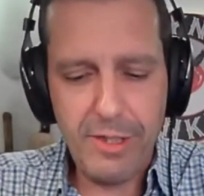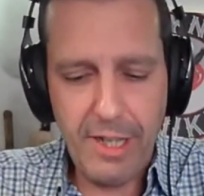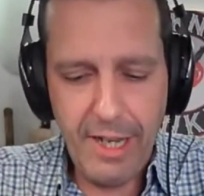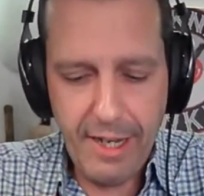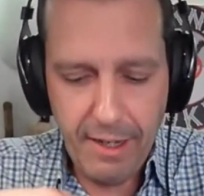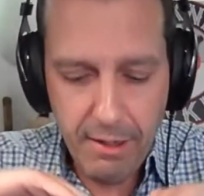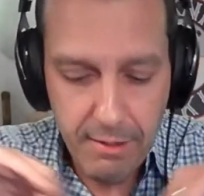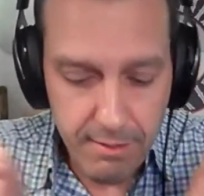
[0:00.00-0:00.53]

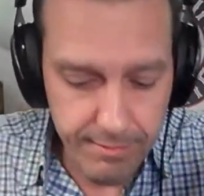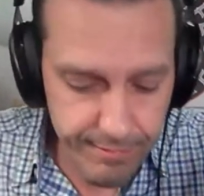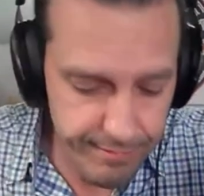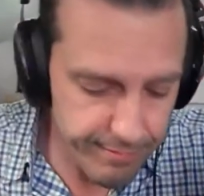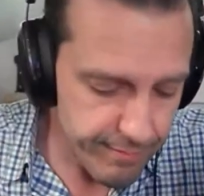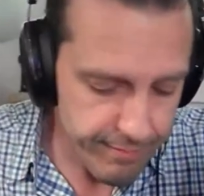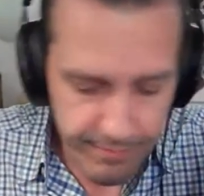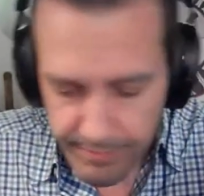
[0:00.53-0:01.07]
like
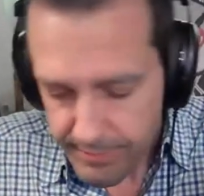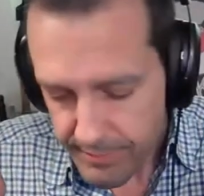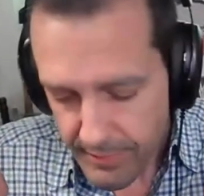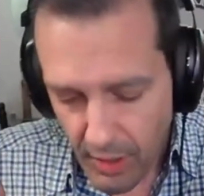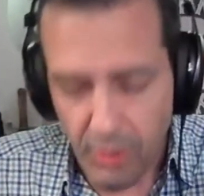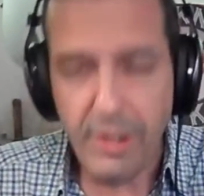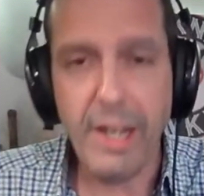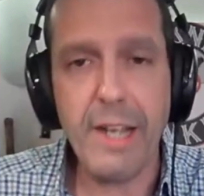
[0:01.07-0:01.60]
hmm
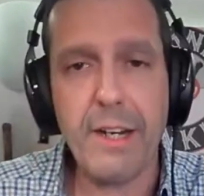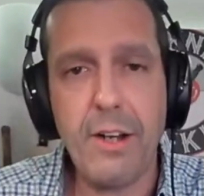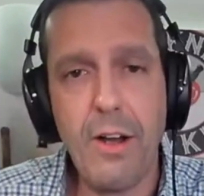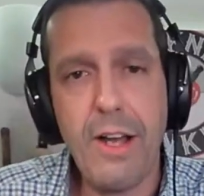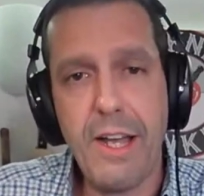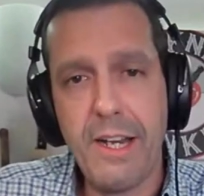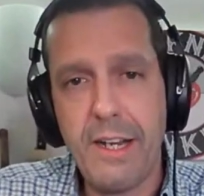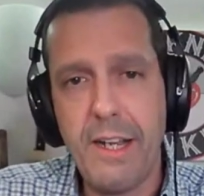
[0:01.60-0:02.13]
okay go
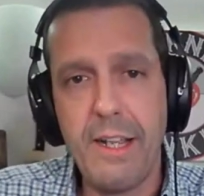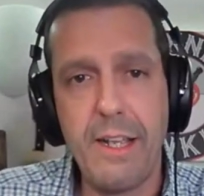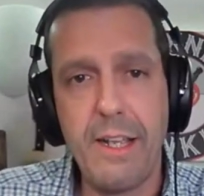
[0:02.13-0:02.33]
ahead